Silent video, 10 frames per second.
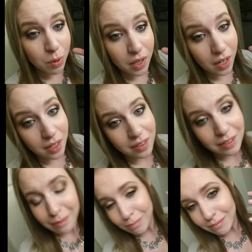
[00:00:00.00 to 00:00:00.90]
just put it
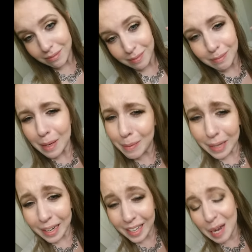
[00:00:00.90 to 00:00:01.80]
on.
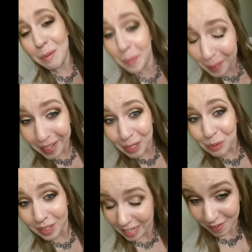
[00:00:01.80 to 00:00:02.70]
Maybe not on camera, but
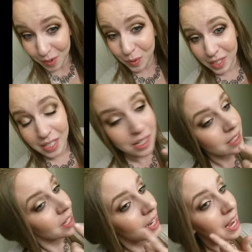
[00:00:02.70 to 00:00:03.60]
in real life it really
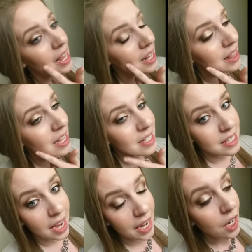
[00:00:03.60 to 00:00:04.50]
does. And then
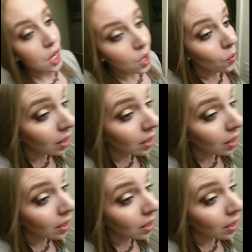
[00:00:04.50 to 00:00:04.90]
this side,